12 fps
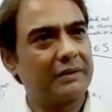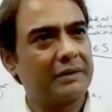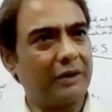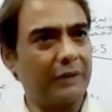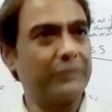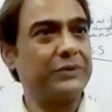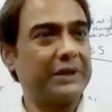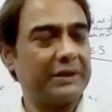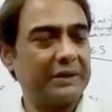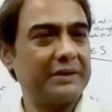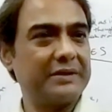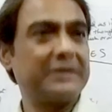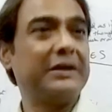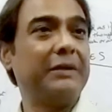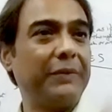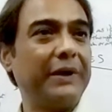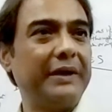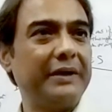Object is
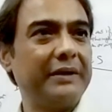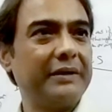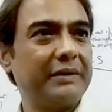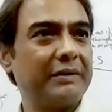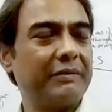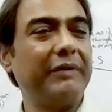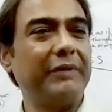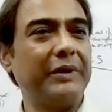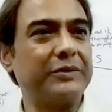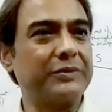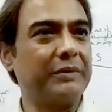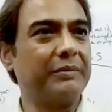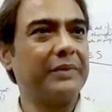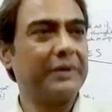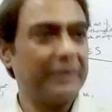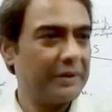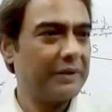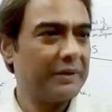implied. Where will you swim?
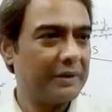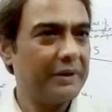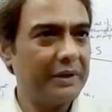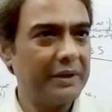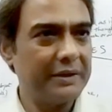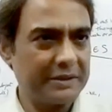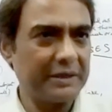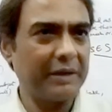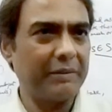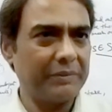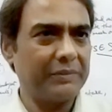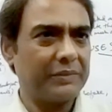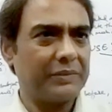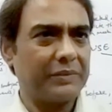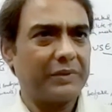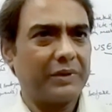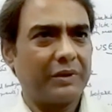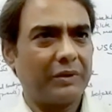In some
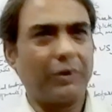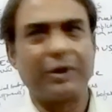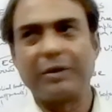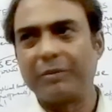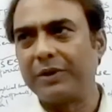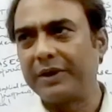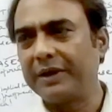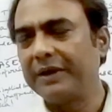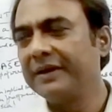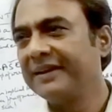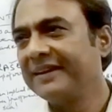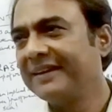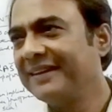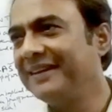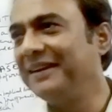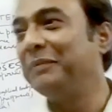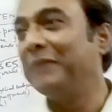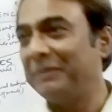water body.
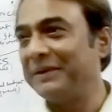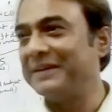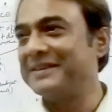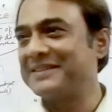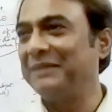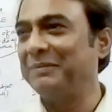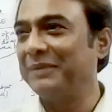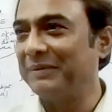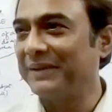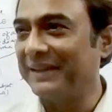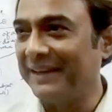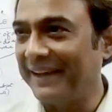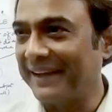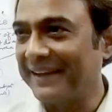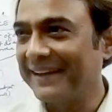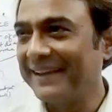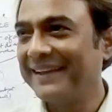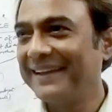It may be a sea, it may be a lake,
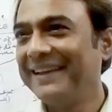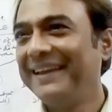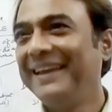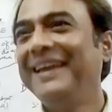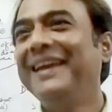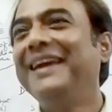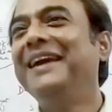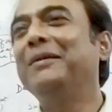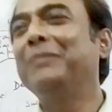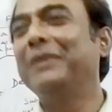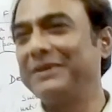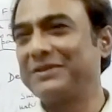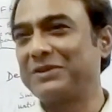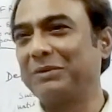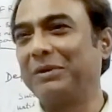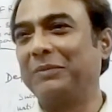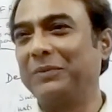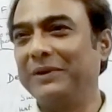it may be a
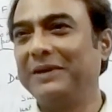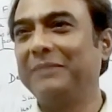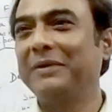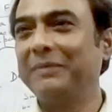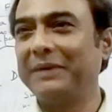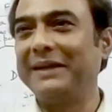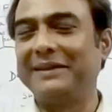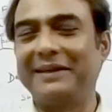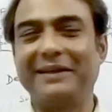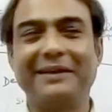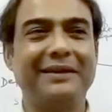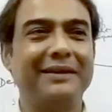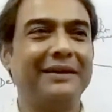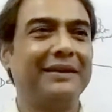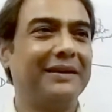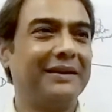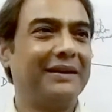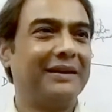swimming pool, it may be anything.
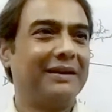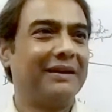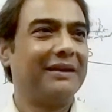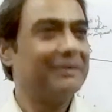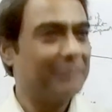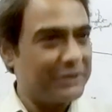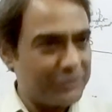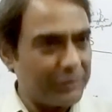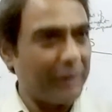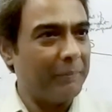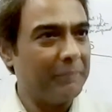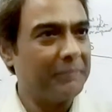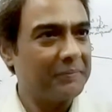But swim.